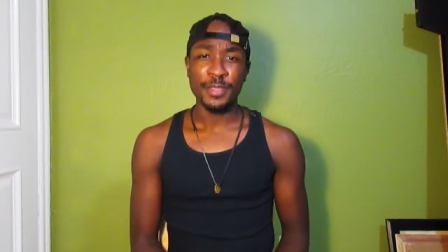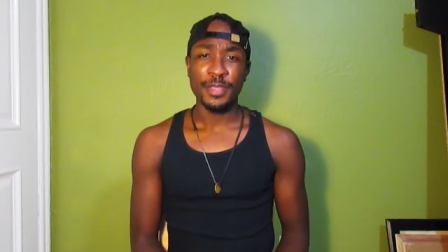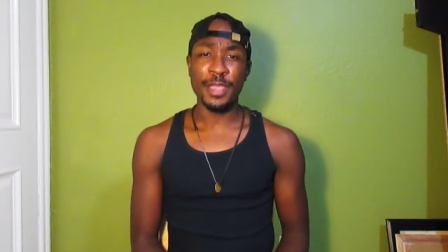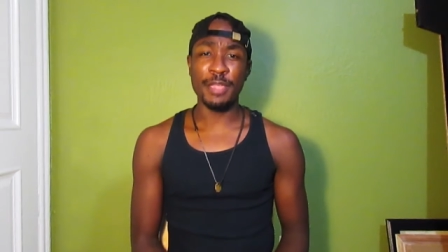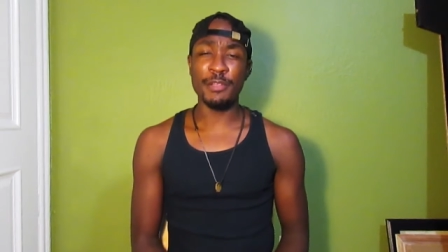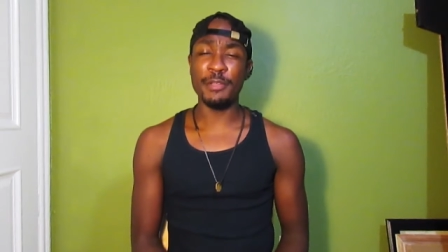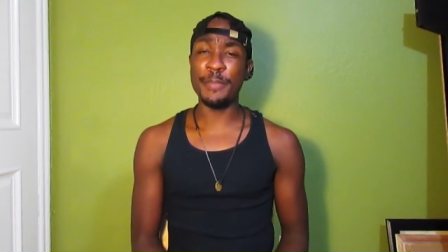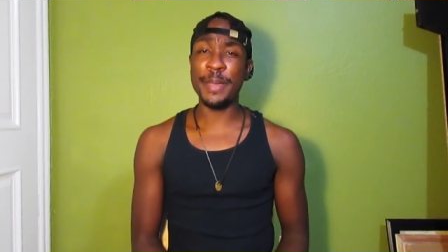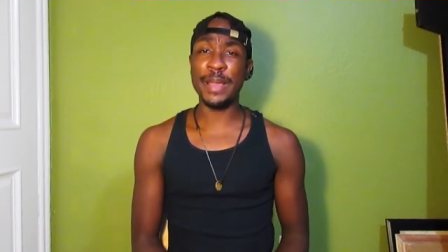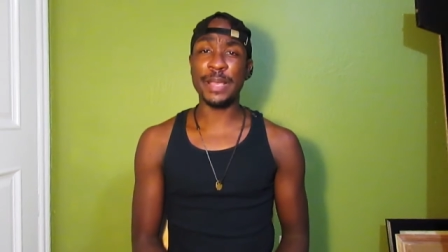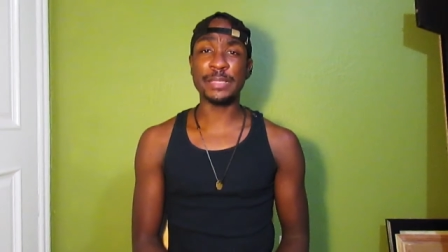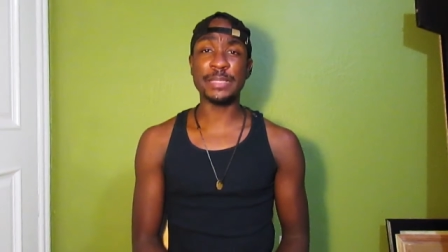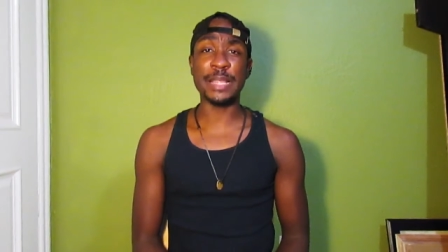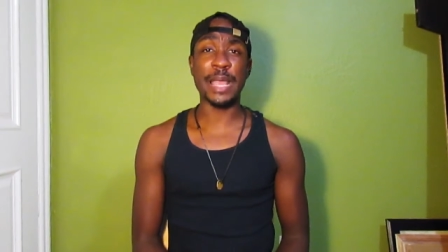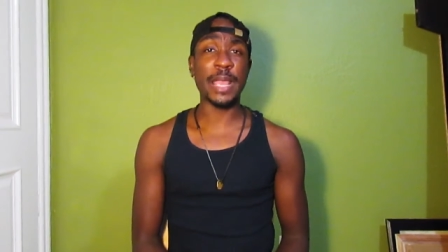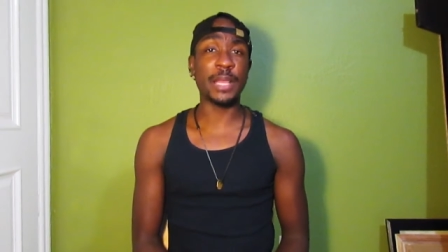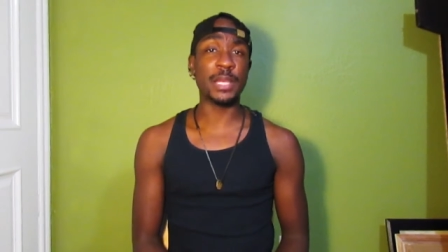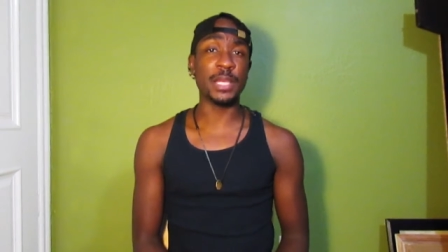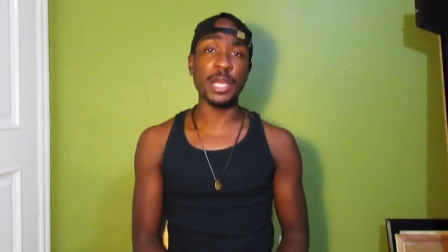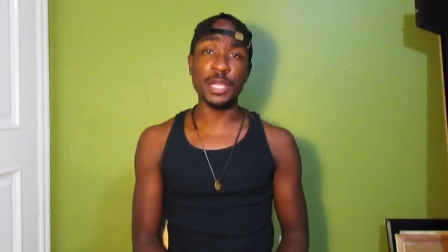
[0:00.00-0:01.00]
And Rebecca's
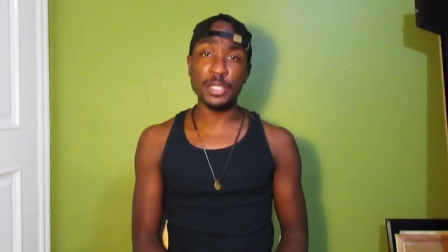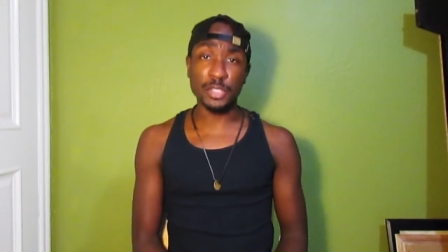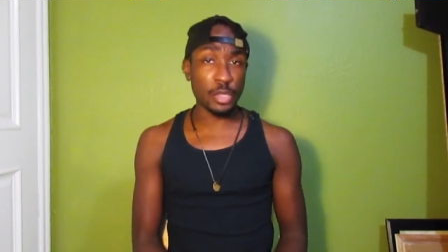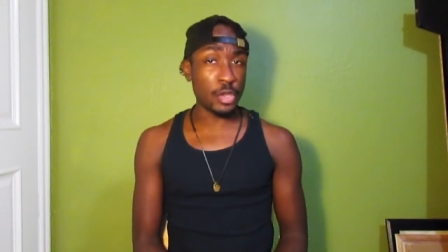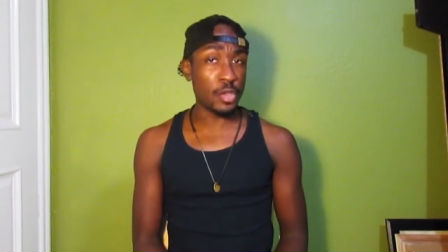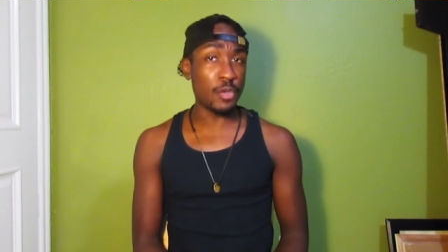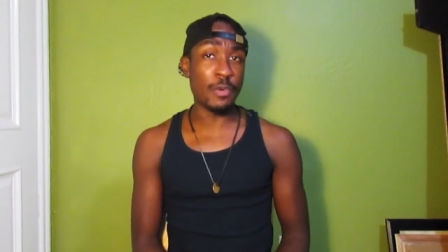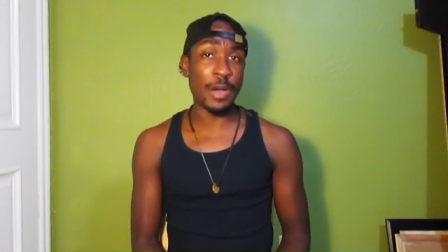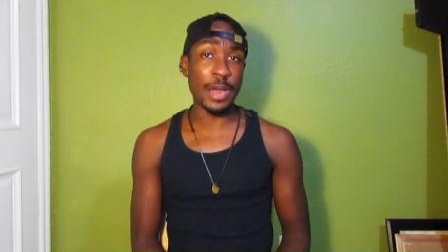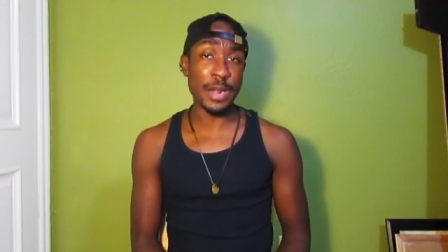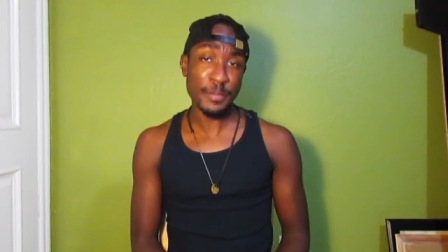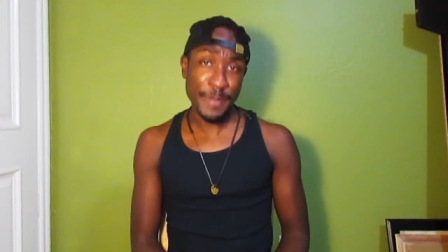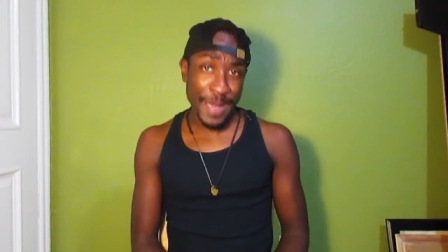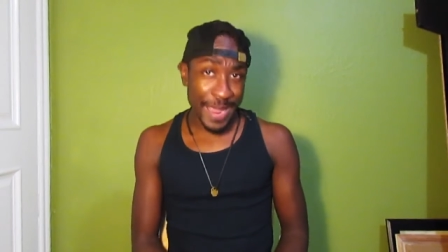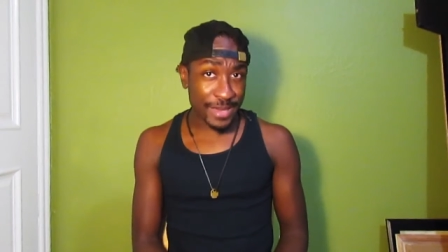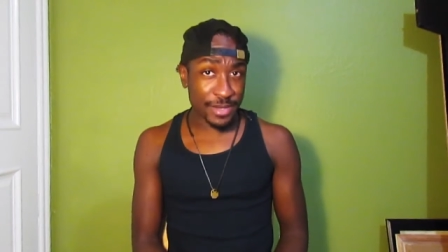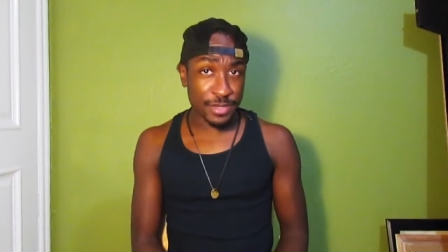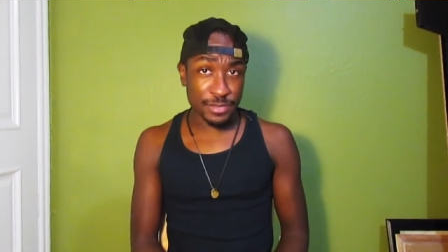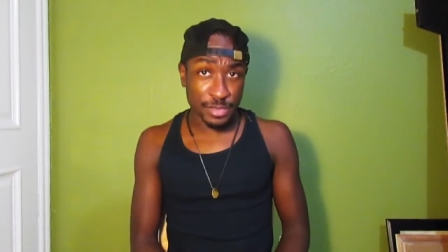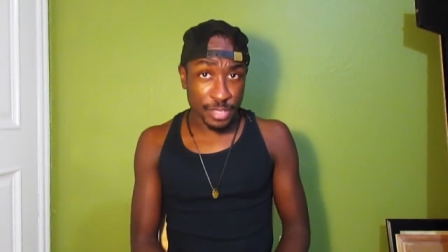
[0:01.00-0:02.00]
like, look, do you want to
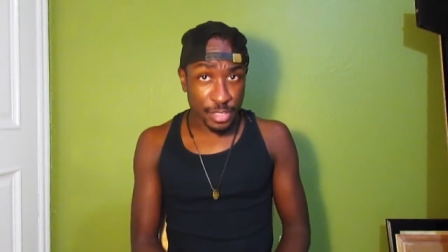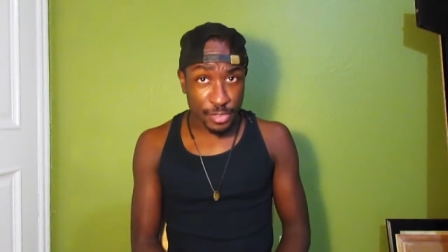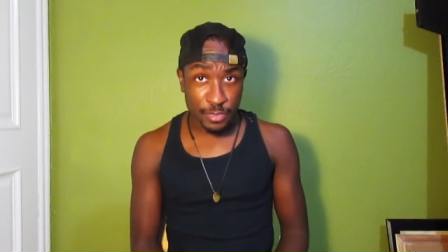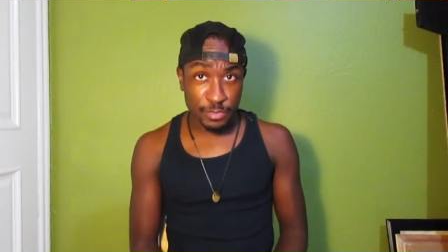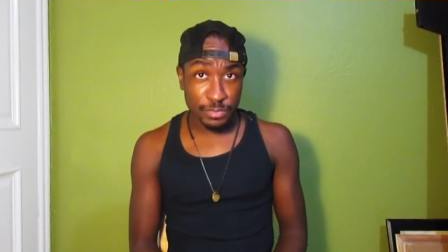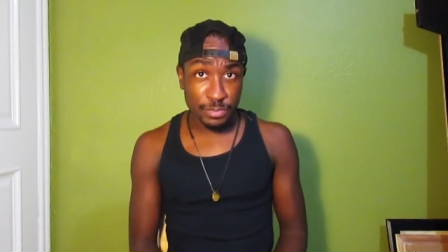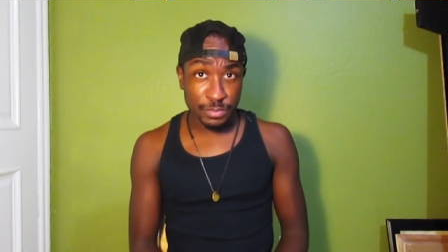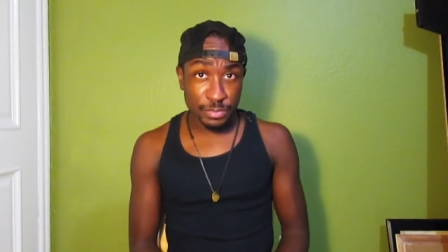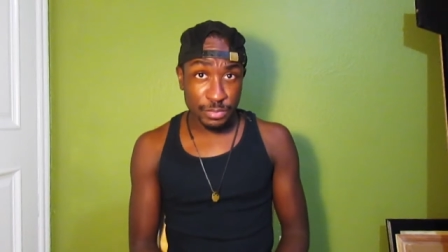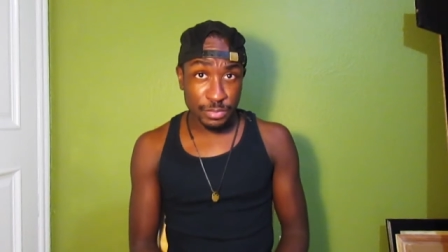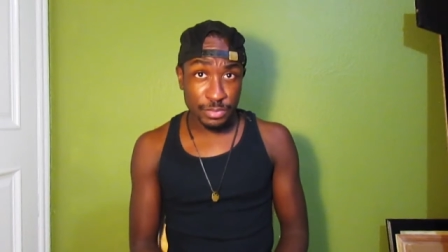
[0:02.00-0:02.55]
make the soup?